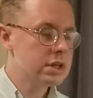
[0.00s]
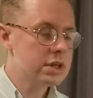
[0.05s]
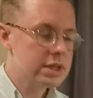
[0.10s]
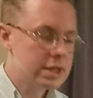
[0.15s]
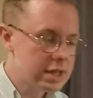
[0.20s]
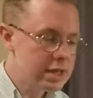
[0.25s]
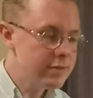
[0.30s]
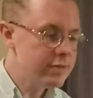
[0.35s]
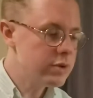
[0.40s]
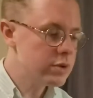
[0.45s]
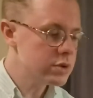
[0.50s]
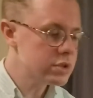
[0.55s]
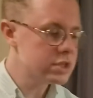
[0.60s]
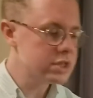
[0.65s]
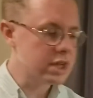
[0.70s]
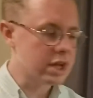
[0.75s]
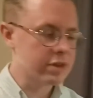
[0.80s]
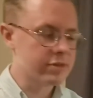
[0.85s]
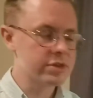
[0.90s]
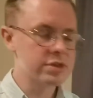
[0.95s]
give
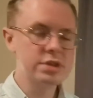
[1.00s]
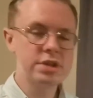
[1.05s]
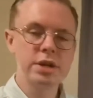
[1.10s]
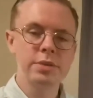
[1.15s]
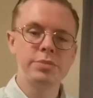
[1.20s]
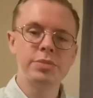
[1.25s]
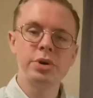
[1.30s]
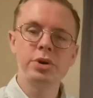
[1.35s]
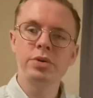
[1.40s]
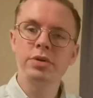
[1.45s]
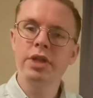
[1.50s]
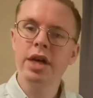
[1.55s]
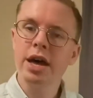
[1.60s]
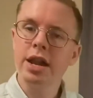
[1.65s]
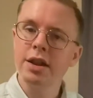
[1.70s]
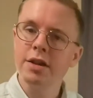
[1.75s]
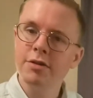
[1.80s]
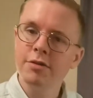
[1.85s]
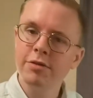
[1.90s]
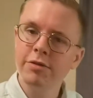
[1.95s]
yourself a tempo that
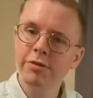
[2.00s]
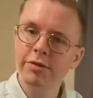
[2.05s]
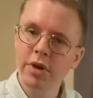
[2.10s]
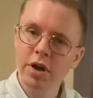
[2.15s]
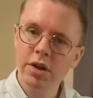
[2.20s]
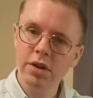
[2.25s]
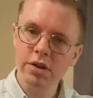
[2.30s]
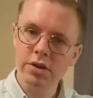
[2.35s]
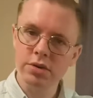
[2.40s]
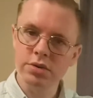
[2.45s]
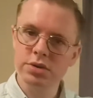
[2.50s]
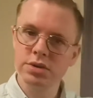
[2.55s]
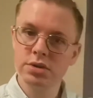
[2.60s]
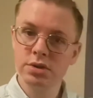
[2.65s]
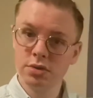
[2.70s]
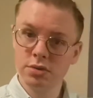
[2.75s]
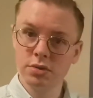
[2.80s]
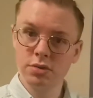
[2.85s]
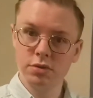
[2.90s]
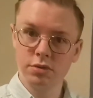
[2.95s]
follows
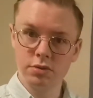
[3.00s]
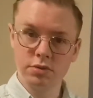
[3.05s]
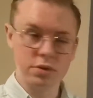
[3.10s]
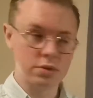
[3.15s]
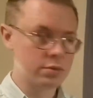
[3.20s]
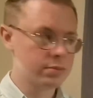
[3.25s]
through.